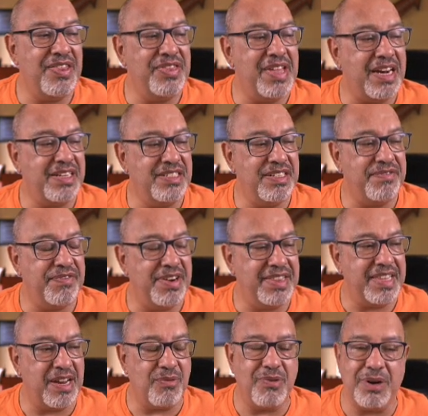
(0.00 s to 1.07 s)
that
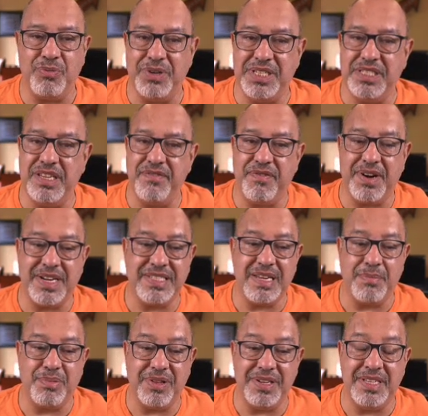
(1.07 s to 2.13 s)
different than what we see, for
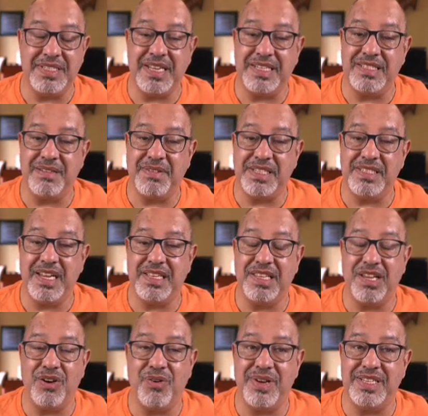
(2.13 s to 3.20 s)
example, in San Sebastian
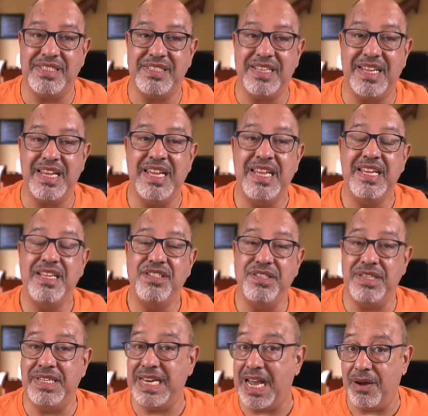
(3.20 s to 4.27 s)
del Oeste
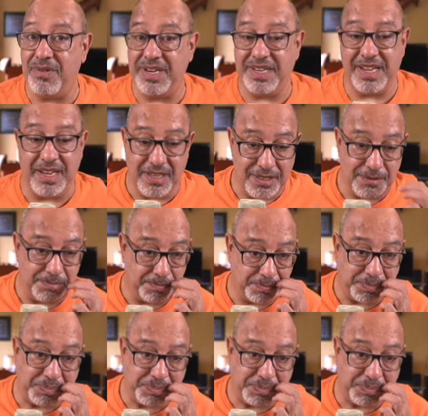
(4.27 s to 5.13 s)
nowadays.